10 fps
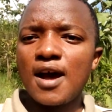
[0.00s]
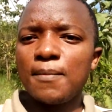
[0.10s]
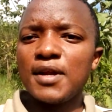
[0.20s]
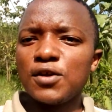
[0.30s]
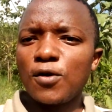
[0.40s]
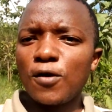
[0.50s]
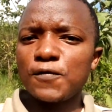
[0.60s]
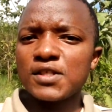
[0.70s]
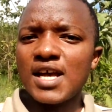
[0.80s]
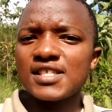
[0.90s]
medical
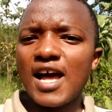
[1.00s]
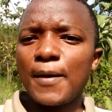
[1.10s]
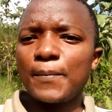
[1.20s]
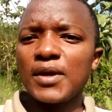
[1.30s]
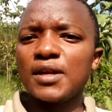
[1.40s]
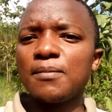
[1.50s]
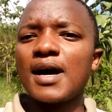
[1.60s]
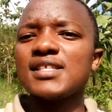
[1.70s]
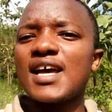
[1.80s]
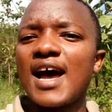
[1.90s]
officers are paid
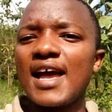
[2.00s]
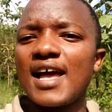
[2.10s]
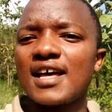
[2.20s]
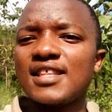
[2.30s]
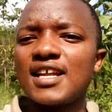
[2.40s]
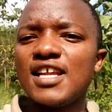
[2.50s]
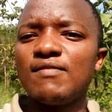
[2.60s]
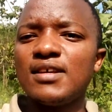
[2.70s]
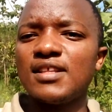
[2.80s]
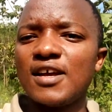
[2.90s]
much higher than
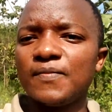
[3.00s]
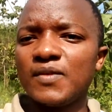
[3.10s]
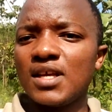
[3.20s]
even the